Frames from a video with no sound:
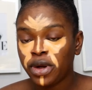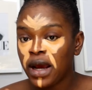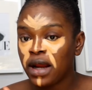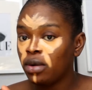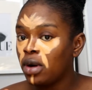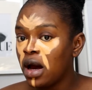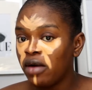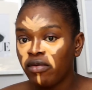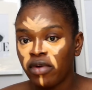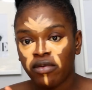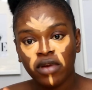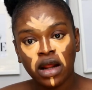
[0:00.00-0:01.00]
but I don't
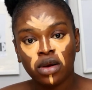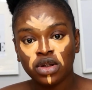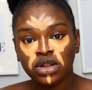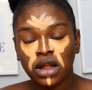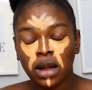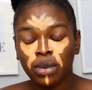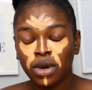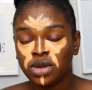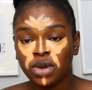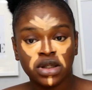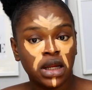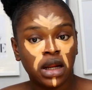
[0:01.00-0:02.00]
have a flat concealer brush
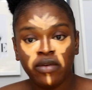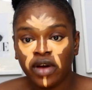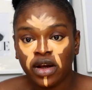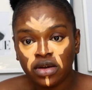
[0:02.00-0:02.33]
because I never